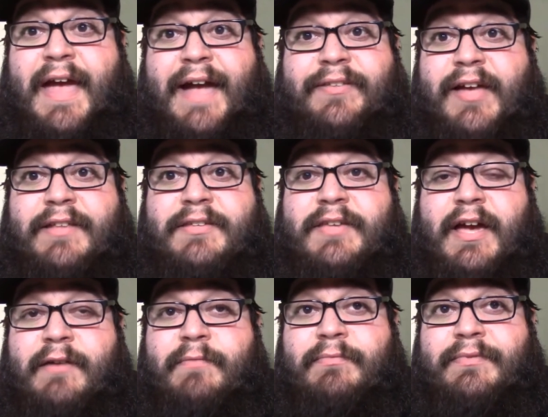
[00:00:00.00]
At that
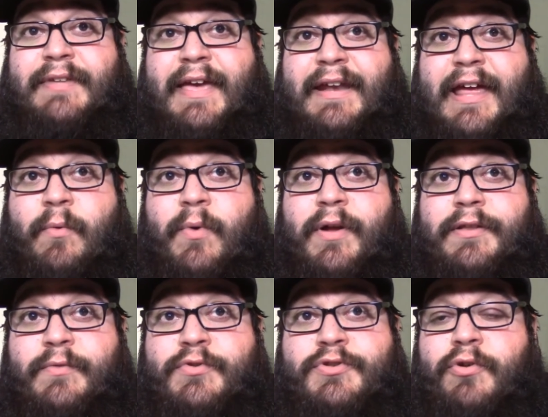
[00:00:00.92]
time that I
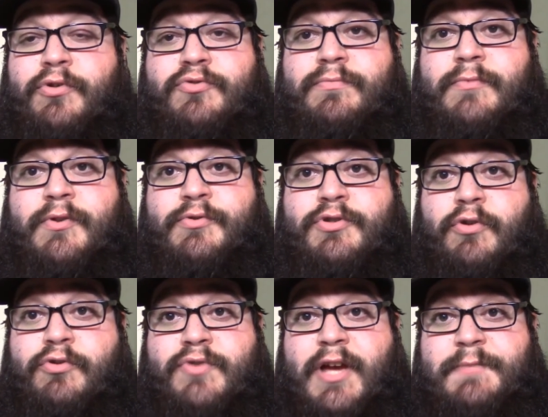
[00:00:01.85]
went, there was
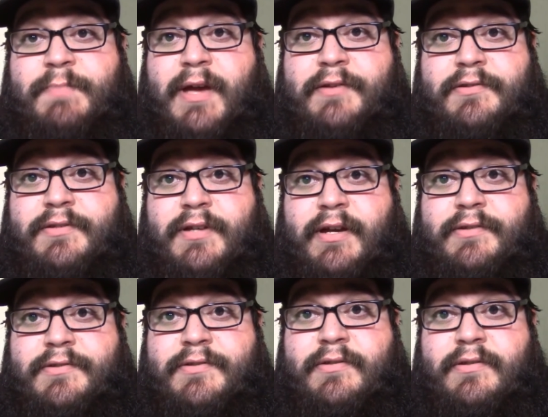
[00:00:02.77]
no trespassing
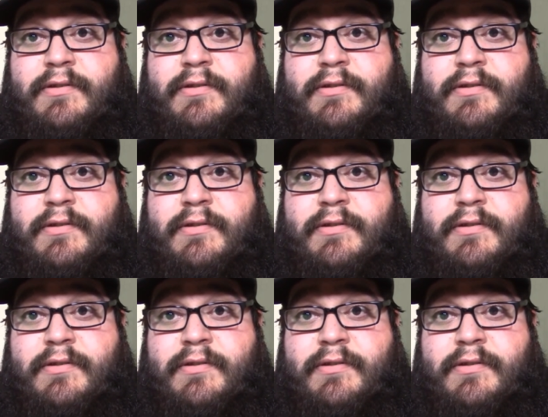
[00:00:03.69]
signs,